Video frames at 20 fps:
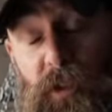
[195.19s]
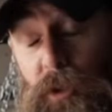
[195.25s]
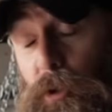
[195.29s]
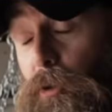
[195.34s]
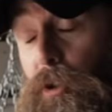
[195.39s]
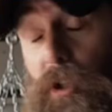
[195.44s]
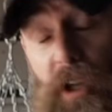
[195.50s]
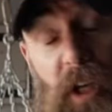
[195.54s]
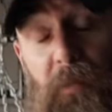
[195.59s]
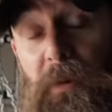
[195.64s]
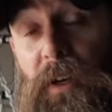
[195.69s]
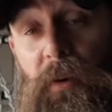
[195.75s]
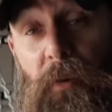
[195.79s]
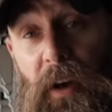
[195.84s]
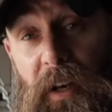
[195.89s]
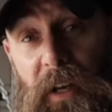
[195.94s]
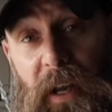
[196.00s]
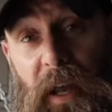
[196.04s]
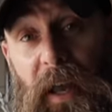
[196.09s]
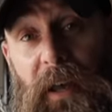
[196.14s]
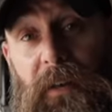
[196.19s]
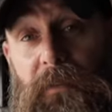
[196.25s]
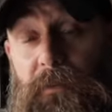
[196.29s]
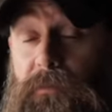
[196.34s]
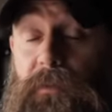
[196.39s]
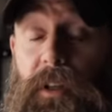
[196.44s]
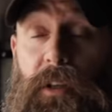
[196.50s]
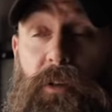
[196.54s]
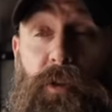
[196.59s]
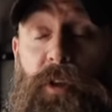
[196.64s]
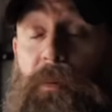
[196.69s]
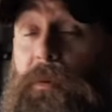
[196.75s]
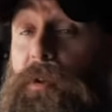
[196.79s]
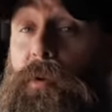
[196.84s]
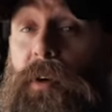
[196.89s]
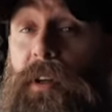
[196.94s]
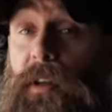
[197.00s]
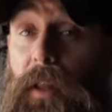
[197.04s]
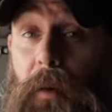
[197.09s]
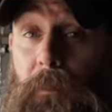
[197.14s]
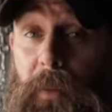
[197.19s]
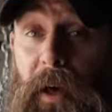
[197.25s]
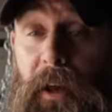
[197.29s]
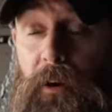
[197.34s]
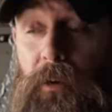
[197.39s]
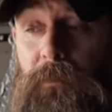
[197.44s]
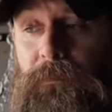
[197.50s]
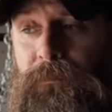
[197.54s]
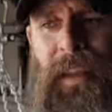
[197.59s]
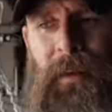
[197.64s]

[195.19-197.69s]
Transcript: that you could be running at you could be doing a lot better.